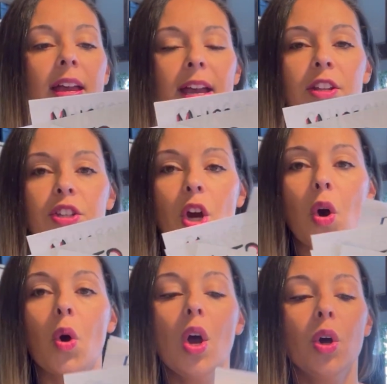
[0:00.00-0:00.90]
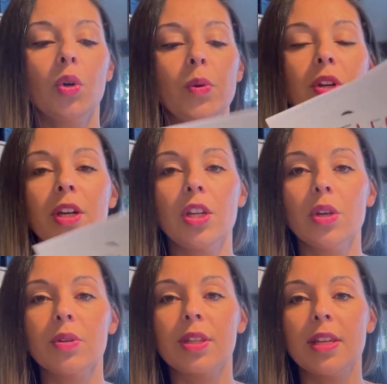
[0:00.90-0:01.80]
And so we could
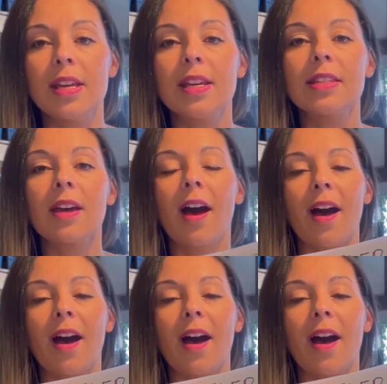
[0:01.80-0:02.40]
use these.